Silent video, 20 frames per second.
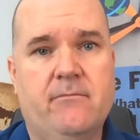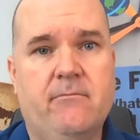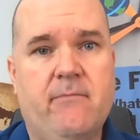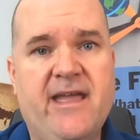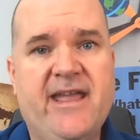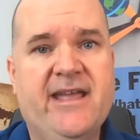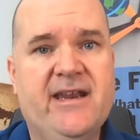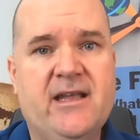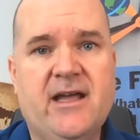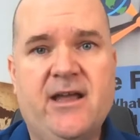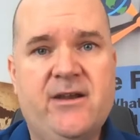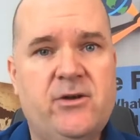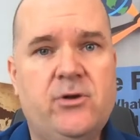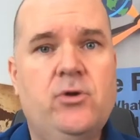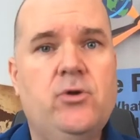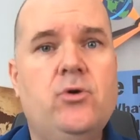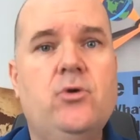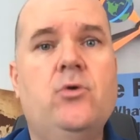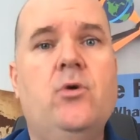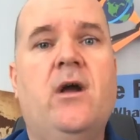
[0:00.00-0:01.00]
Make it a
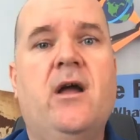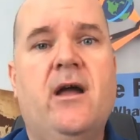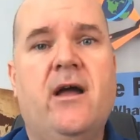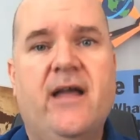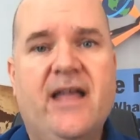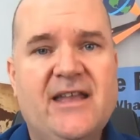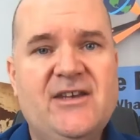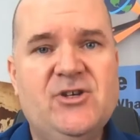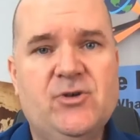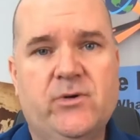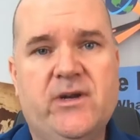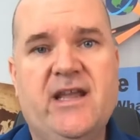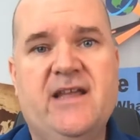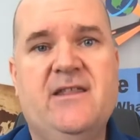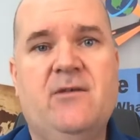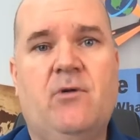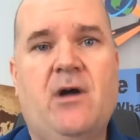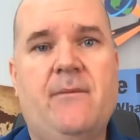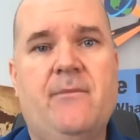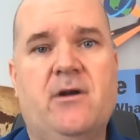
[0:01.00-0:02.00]
new entry in
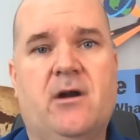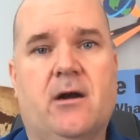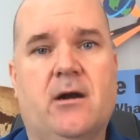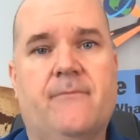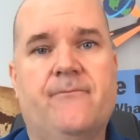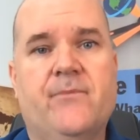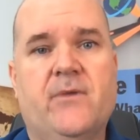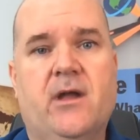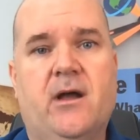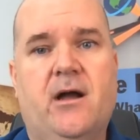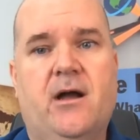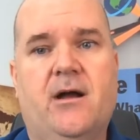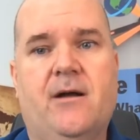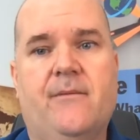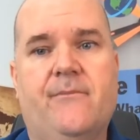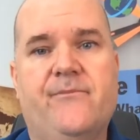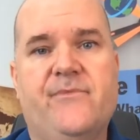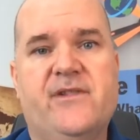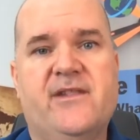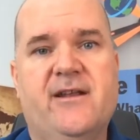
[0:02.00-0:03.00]
the
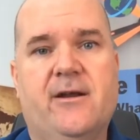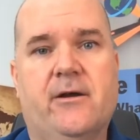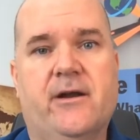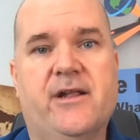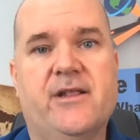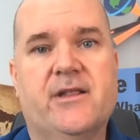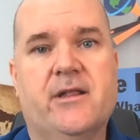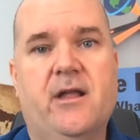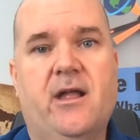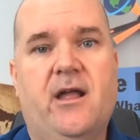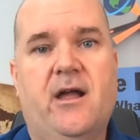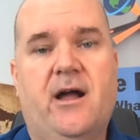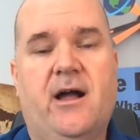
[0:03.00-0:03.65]
webinar series.